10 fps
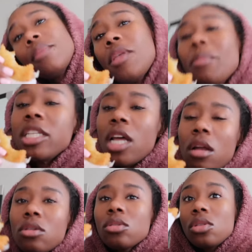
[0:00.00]
just stopped at
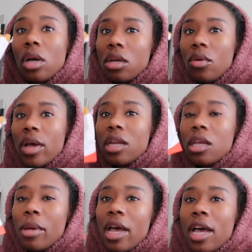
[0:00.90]
McDonald's so I can go ahead
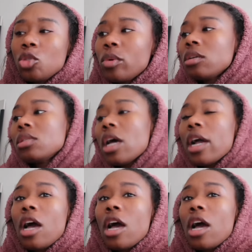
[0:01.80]
and get my hash browns.